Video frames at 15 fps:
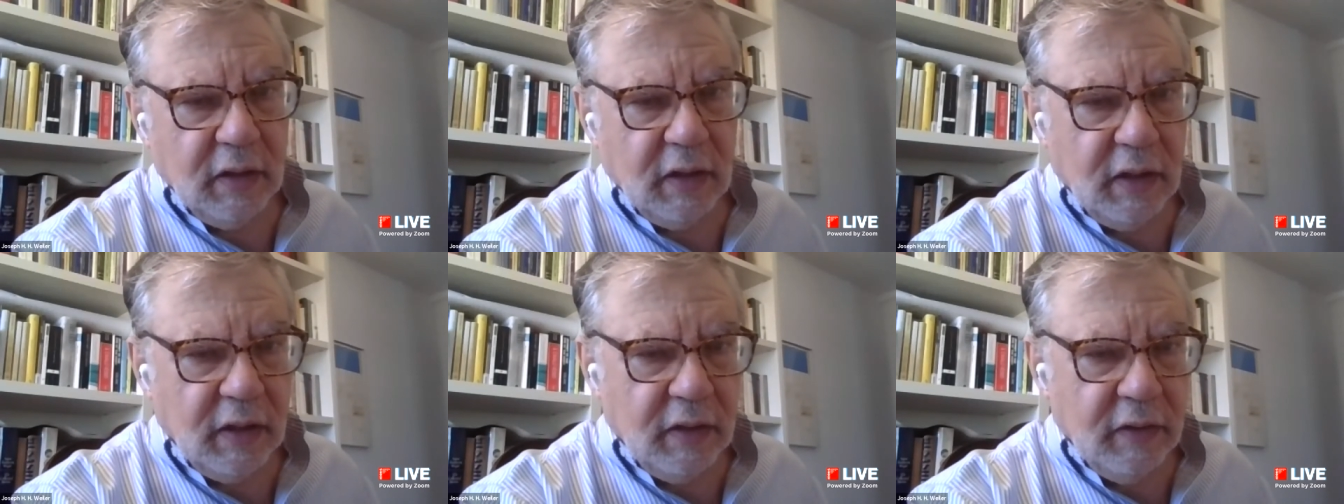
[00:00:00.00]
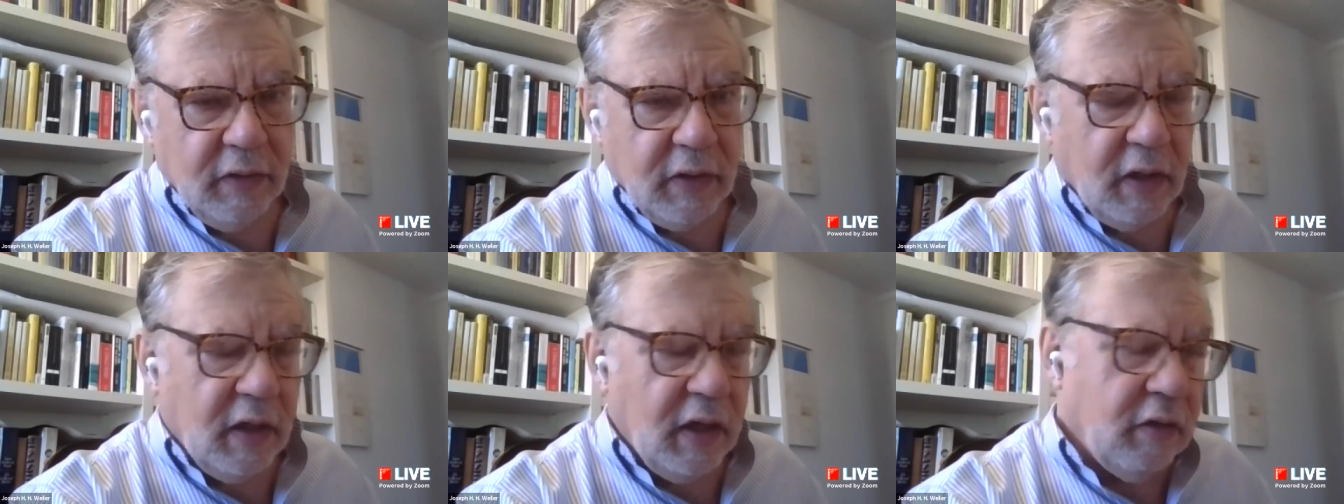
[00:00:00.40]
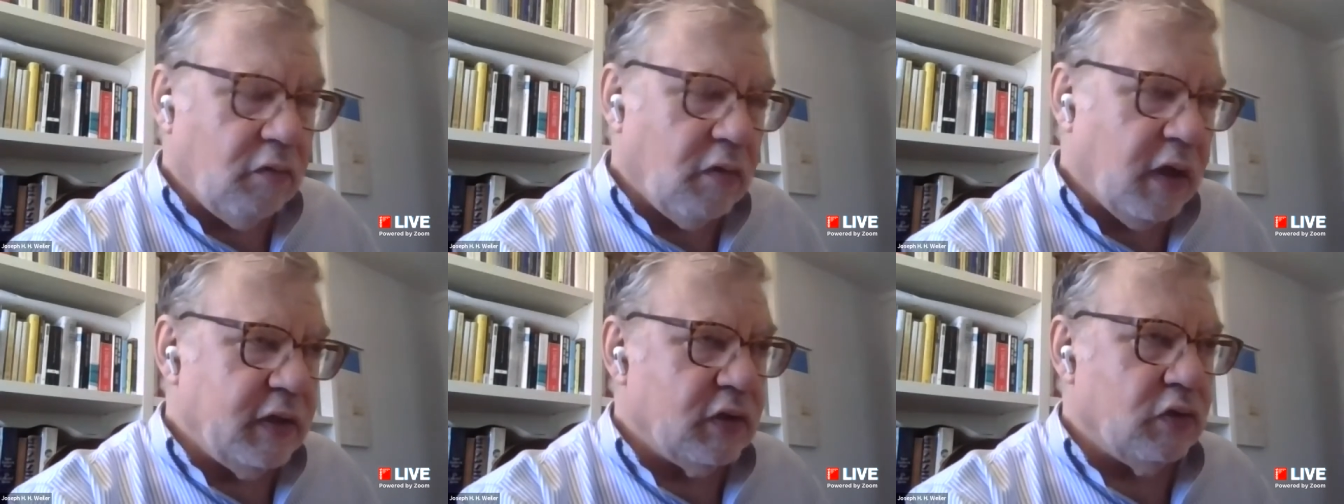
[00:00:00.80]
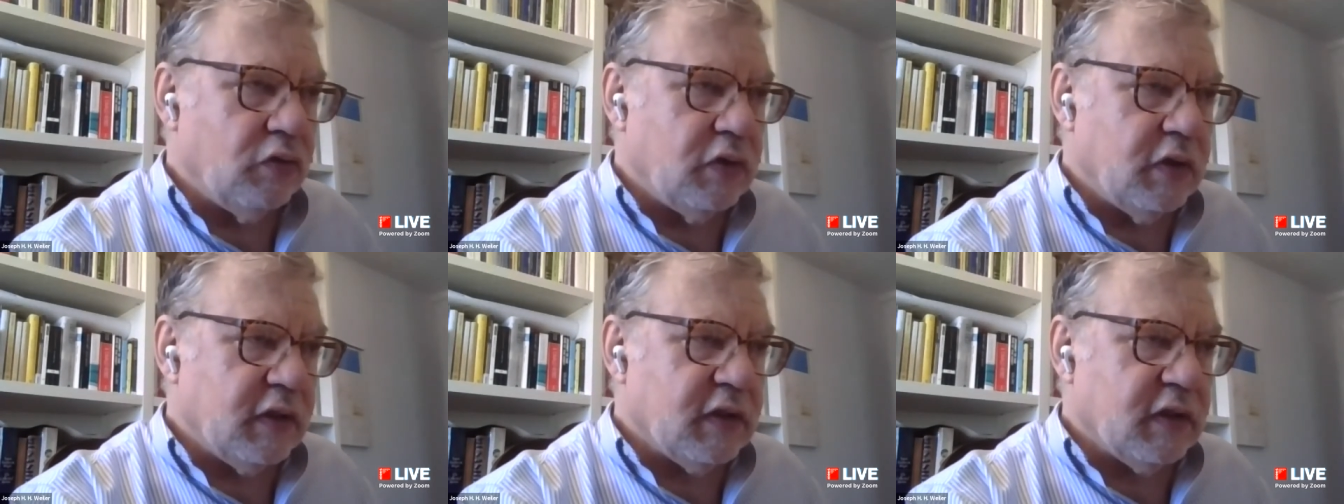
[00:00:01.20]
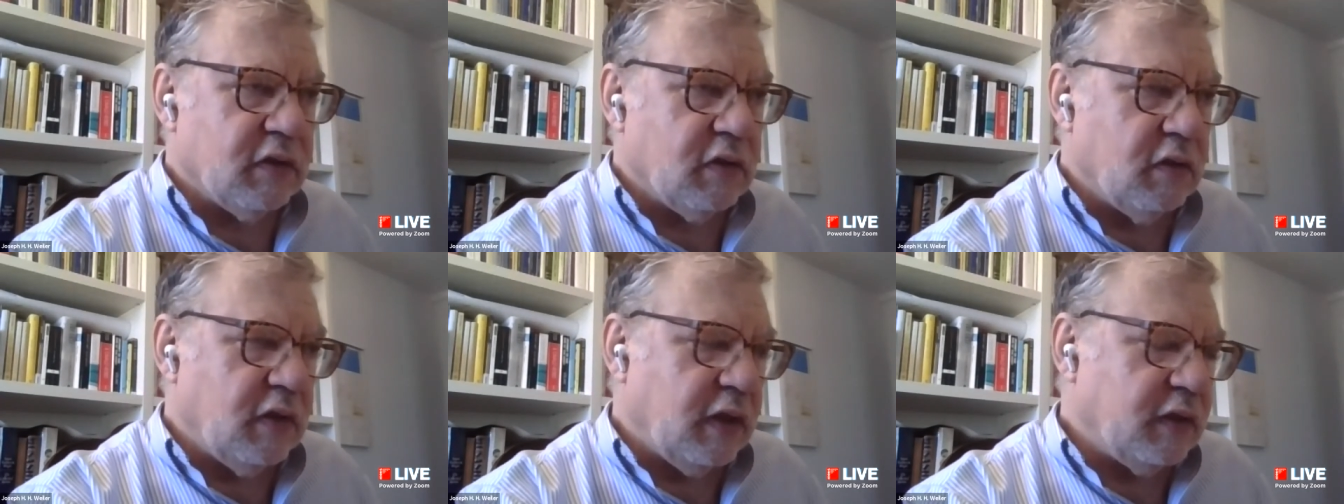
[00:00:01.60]
Uh, otherwise, you just,
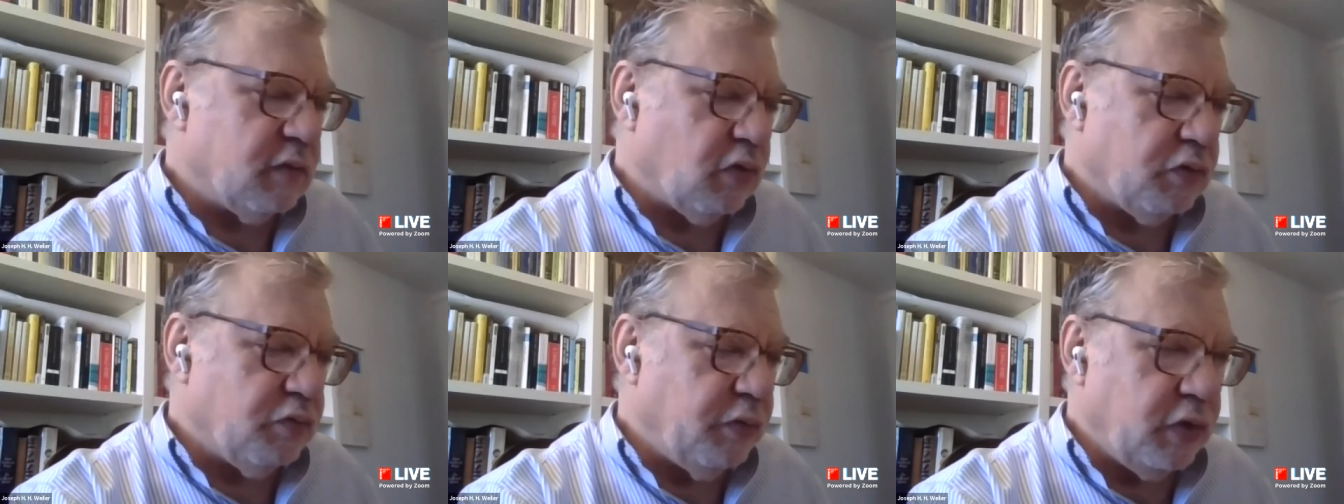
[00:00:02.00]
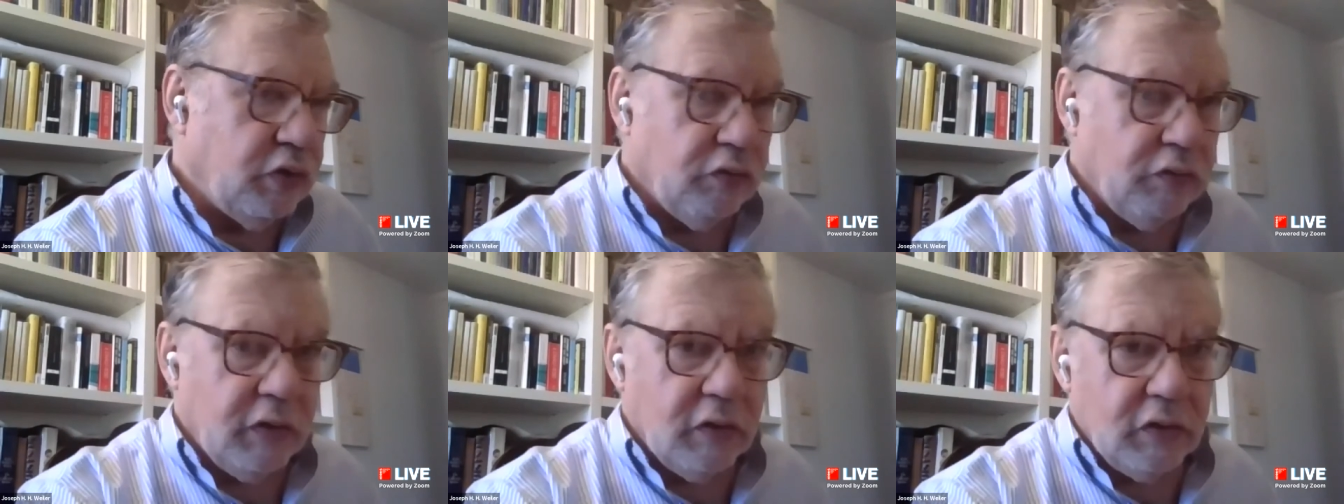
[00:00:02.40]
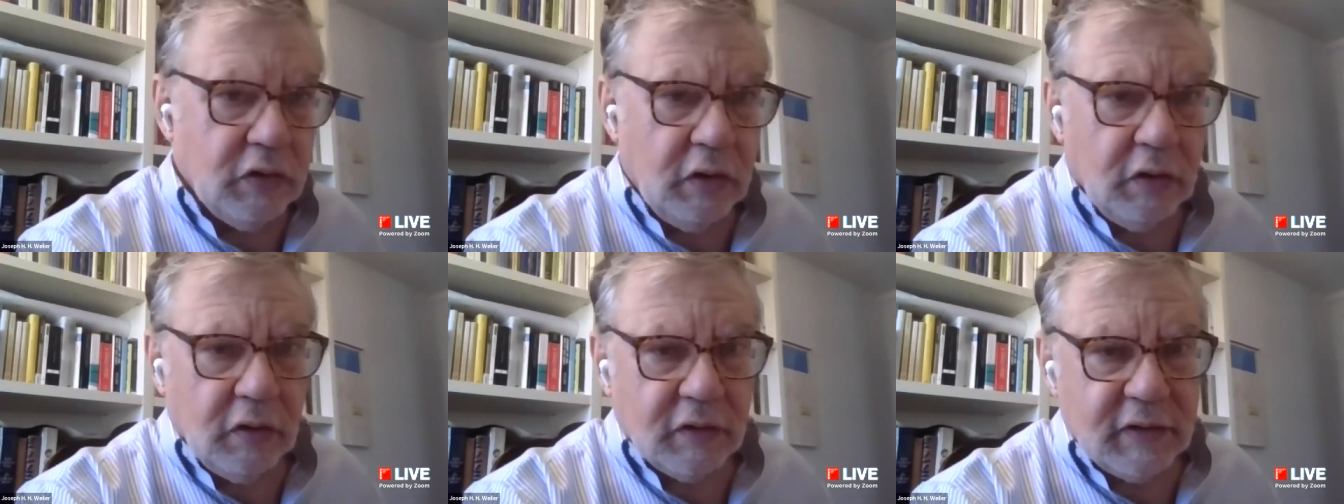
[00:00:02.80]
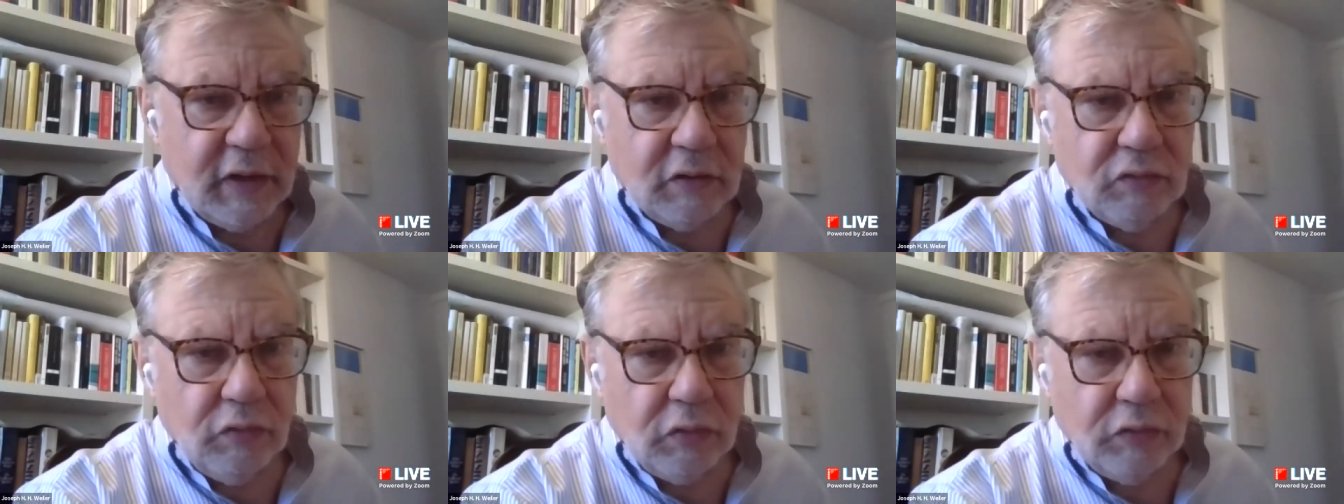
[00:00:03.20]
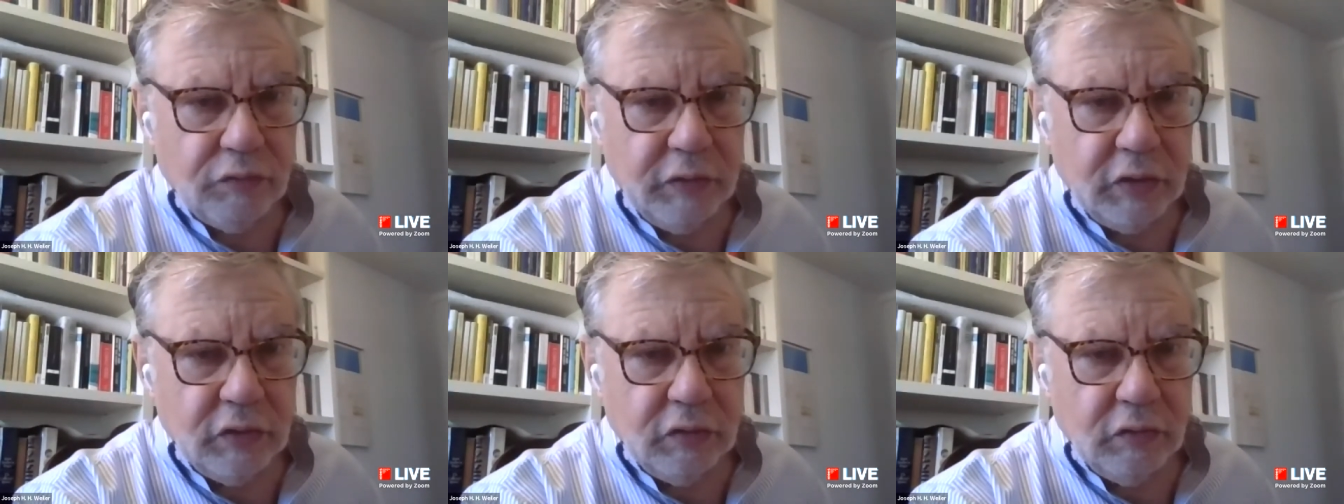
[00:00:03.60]
that's what we do in the journals. That's what
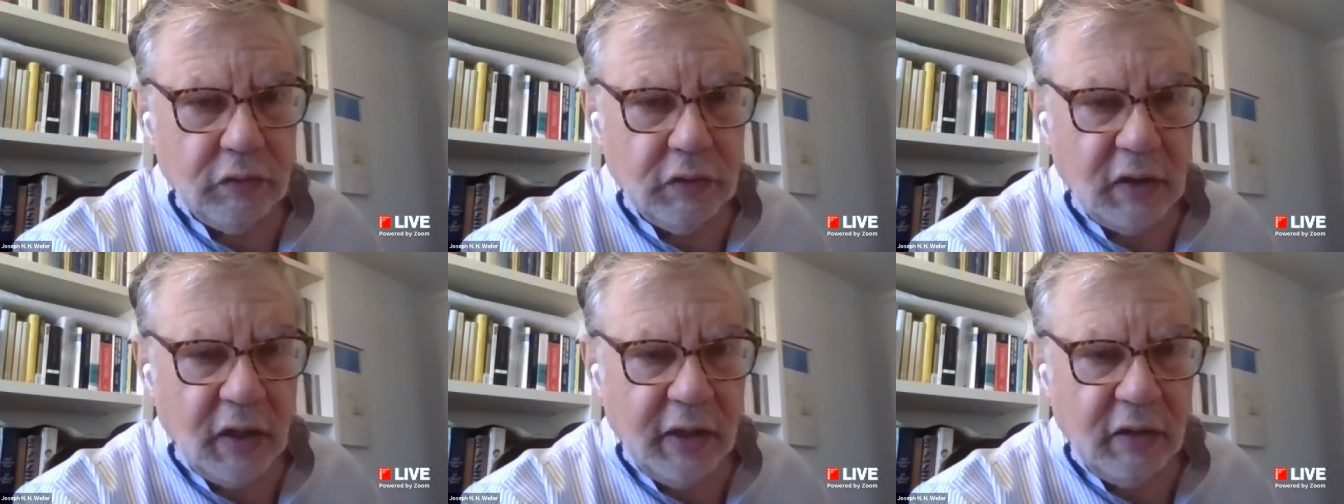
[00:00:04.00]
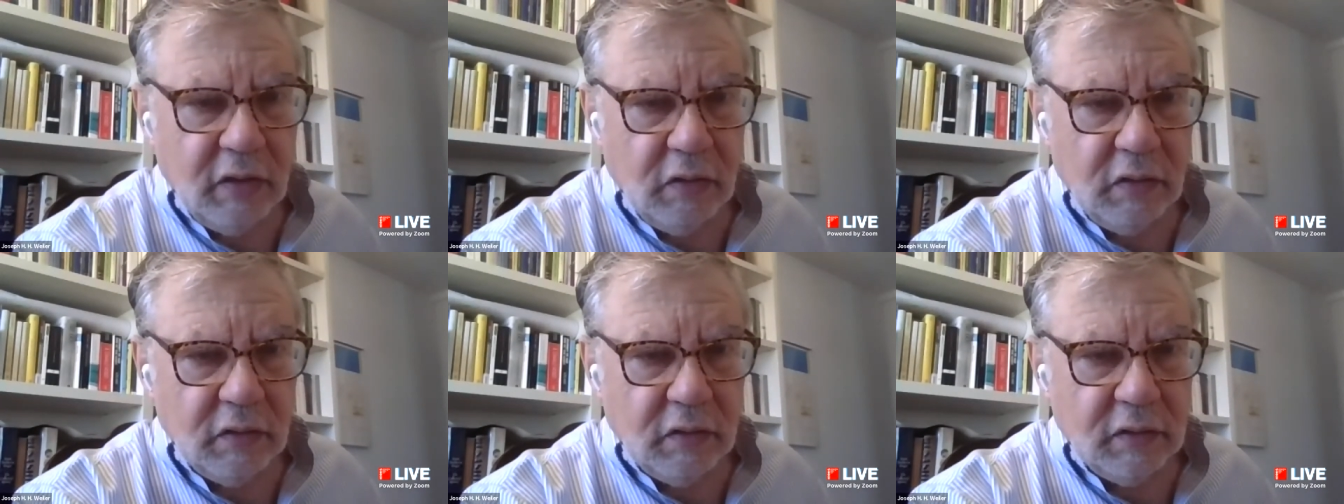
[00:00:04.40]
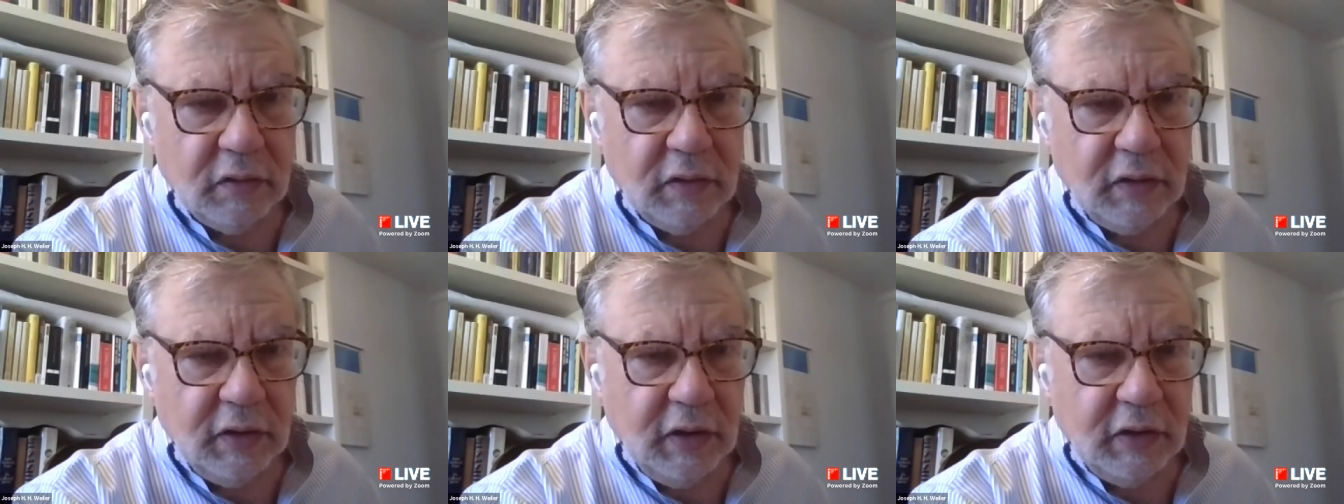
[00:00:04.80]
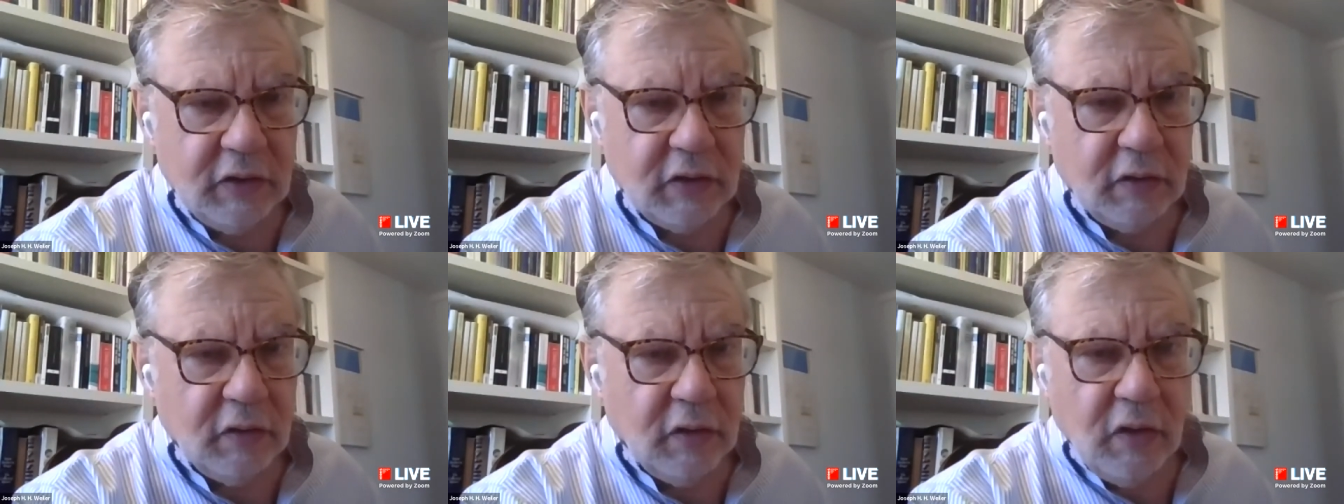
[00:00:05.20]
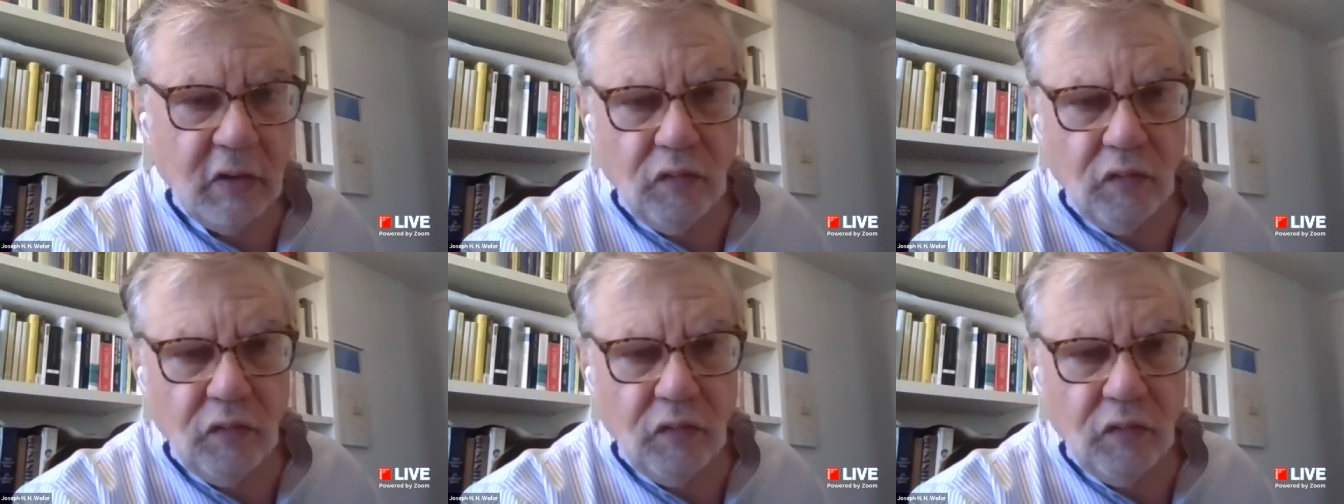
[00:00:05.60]
we do in ICON and EJIL.